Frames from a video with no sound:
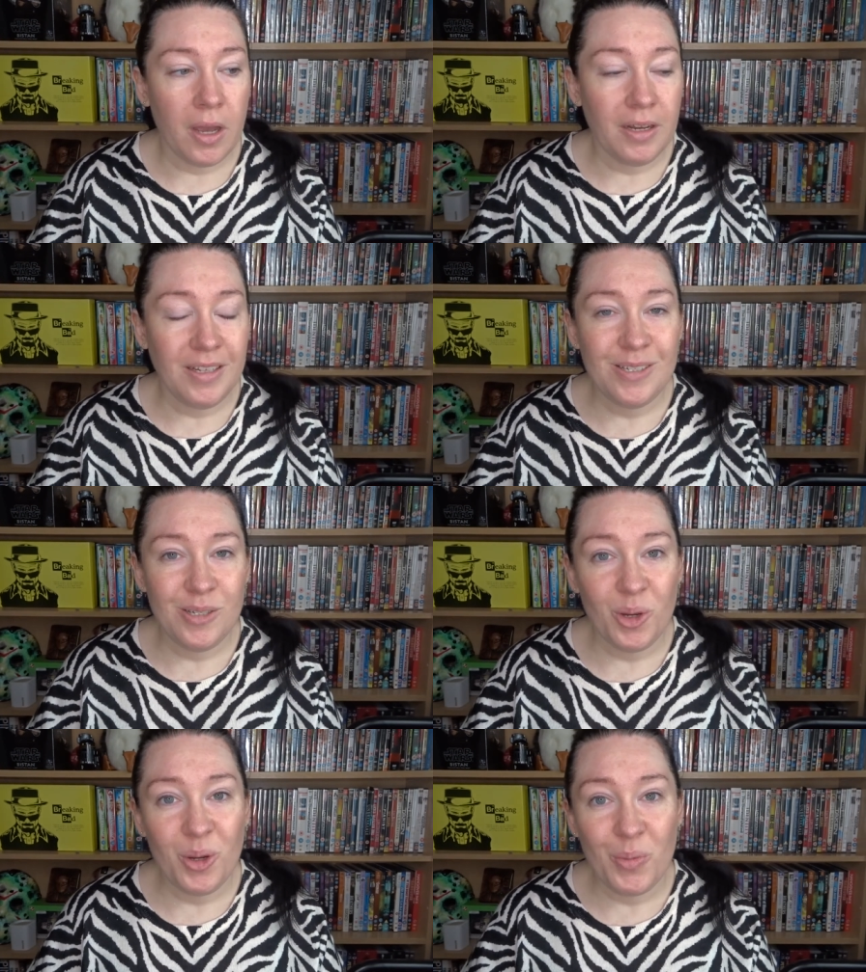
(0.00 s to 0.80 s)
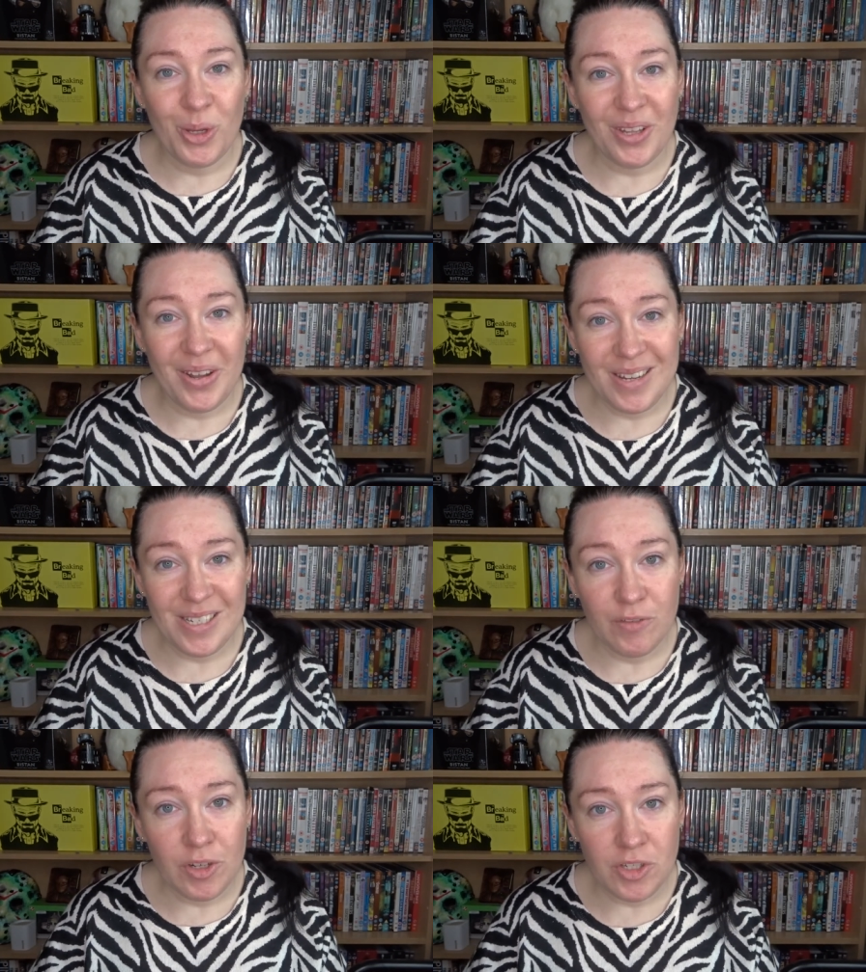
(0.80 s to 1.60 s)
I need to talk about The
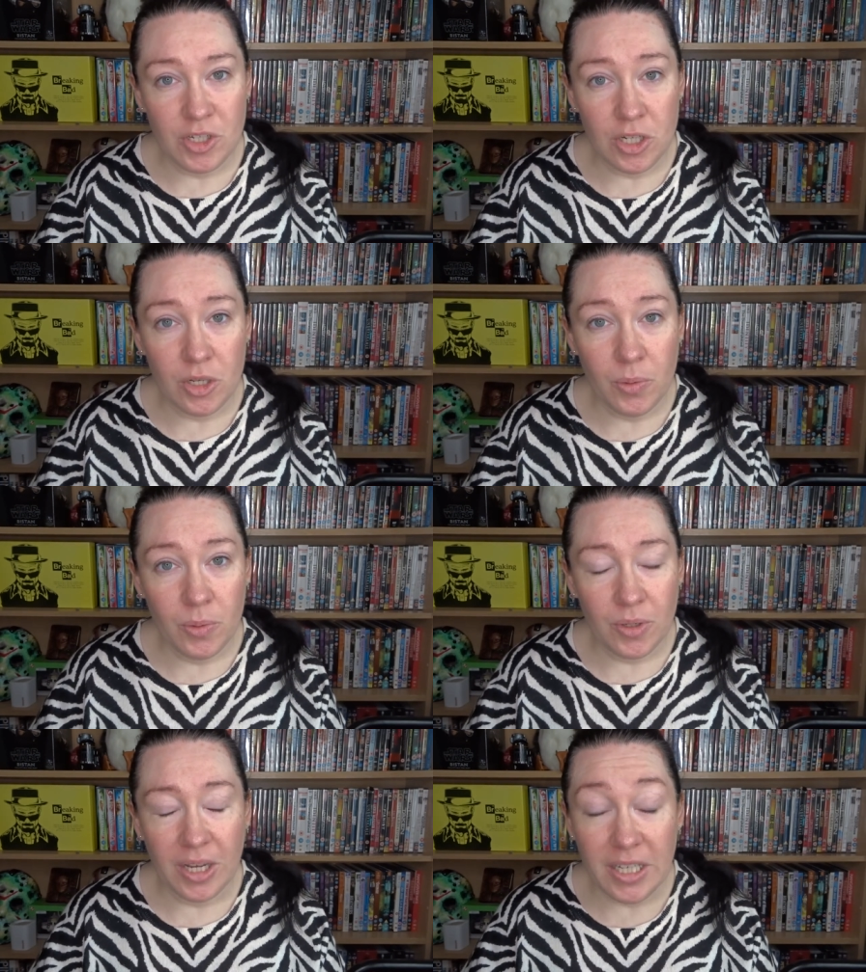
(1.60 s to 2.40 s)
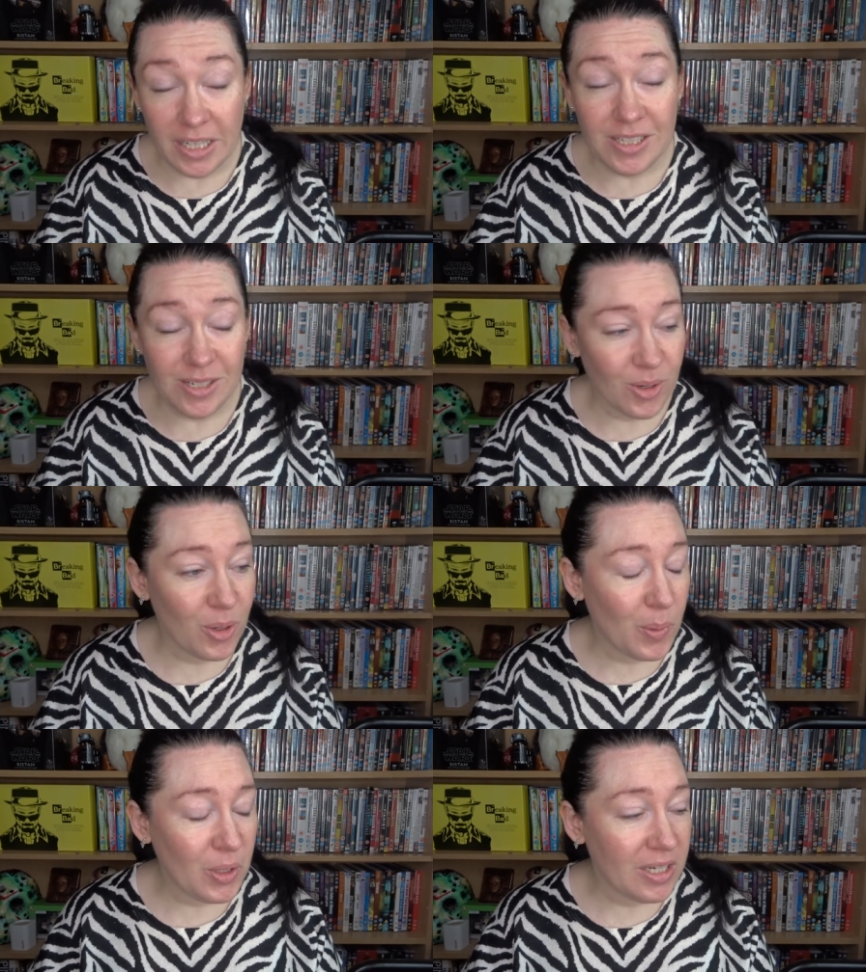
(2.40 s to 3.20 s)
Last of Us 2. I need to
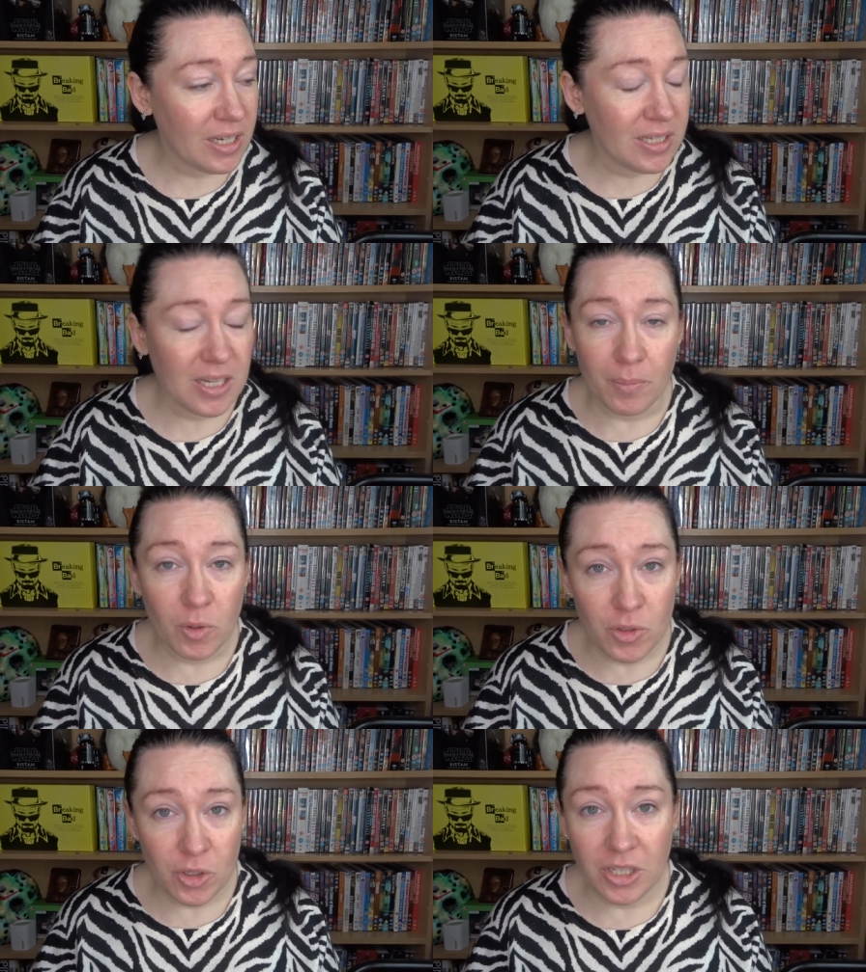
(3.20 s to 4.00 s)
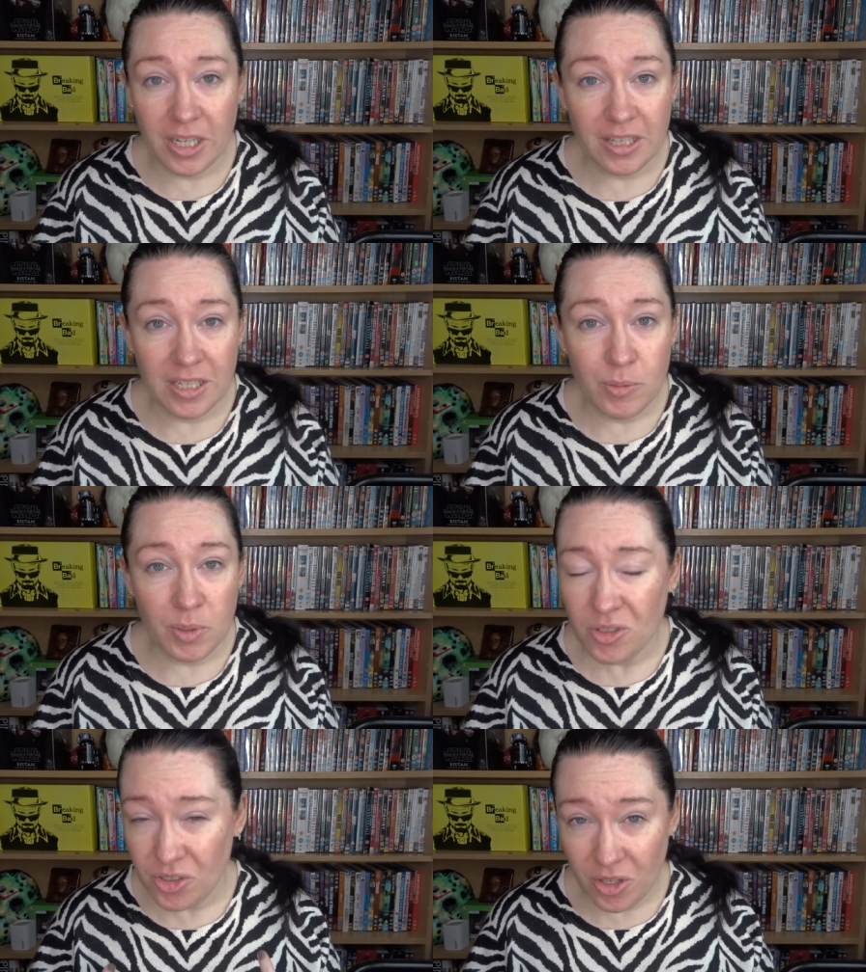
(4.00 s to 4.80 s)
talk about it, guys. And I'm not doing it like this
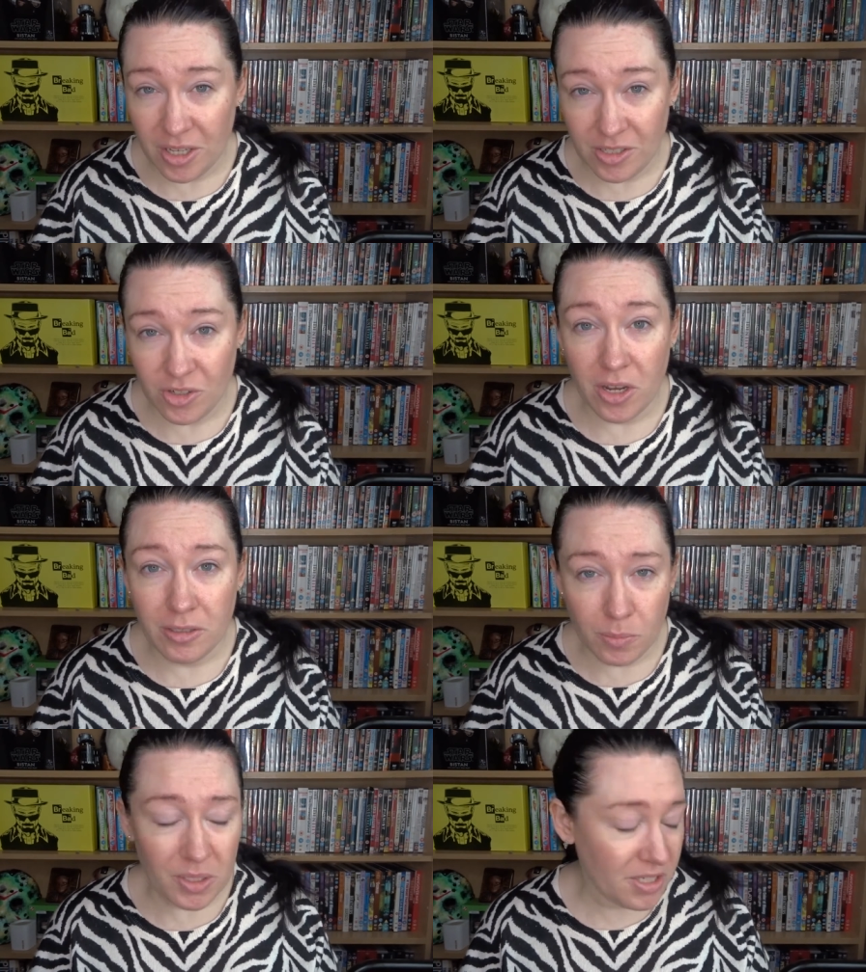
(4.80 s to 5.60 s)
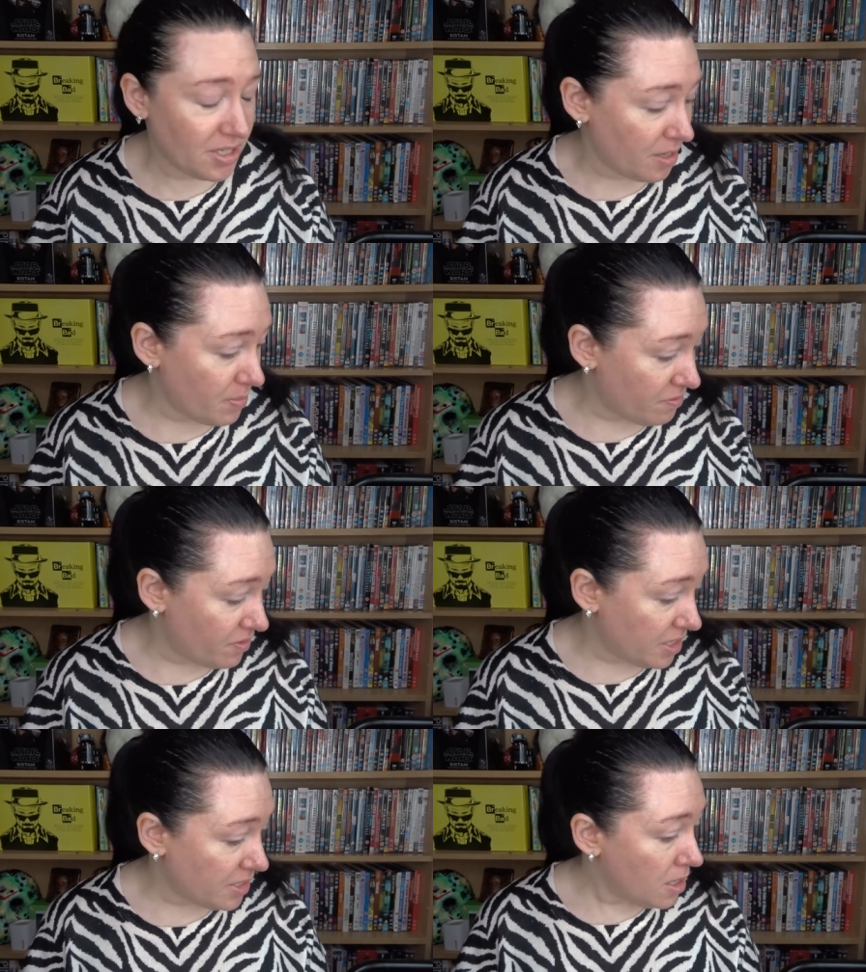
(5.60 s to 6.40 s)
because you'll get distracted by the state of my
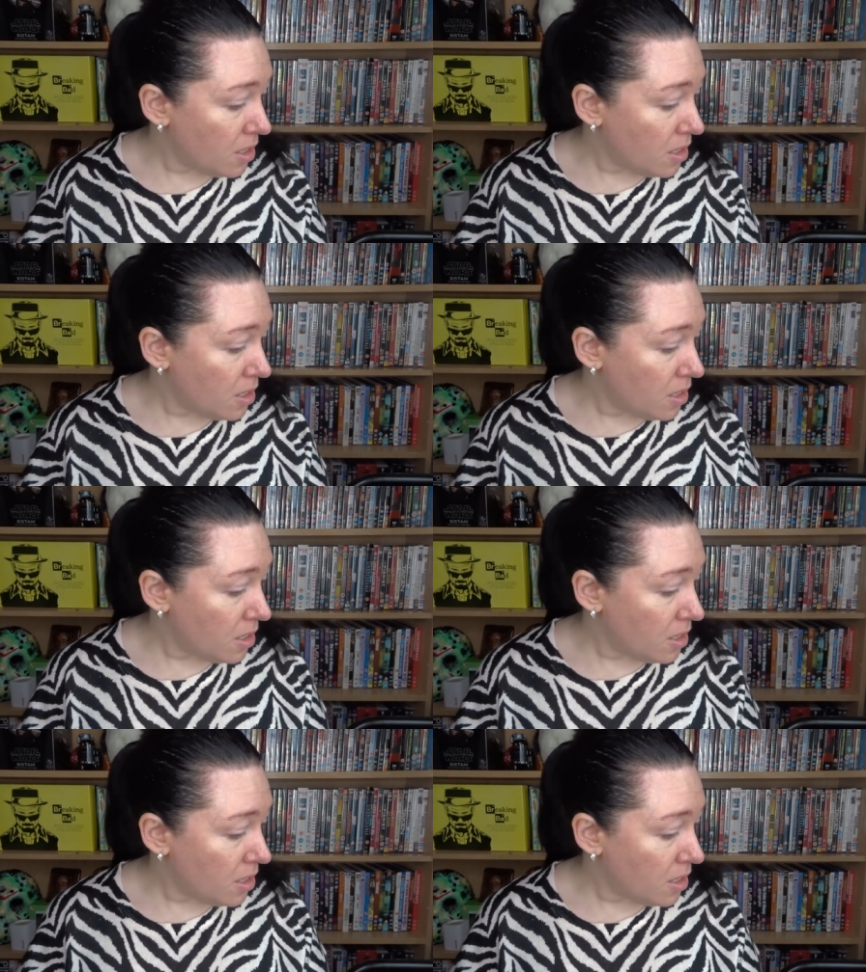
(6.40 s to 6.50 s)
face.